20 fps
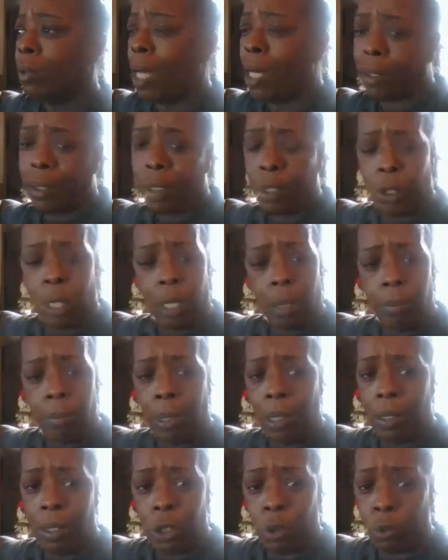I think you got to
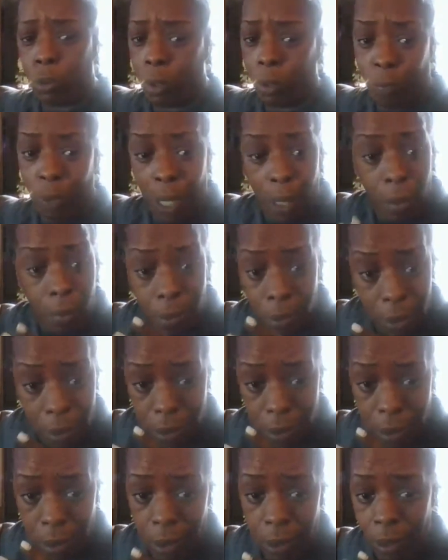be at least 25 to get
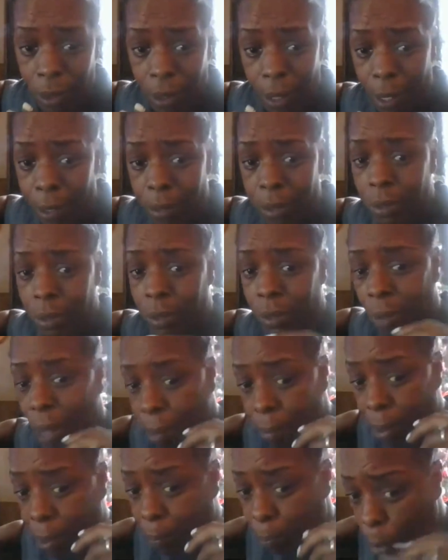CDL license. I
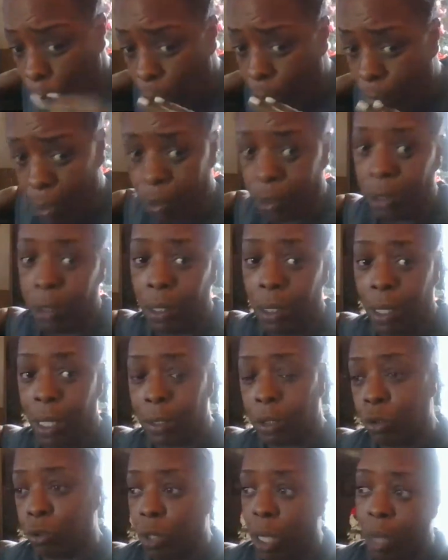mean, permanent CDL
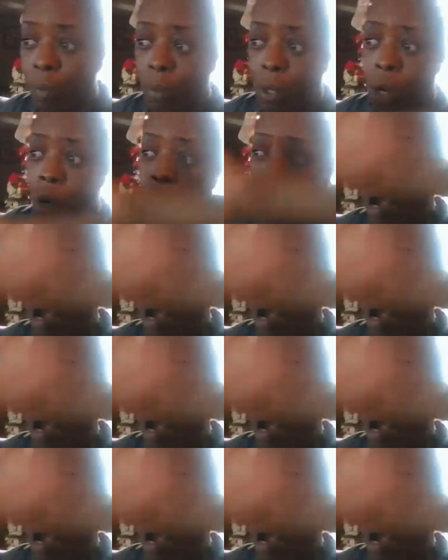license driver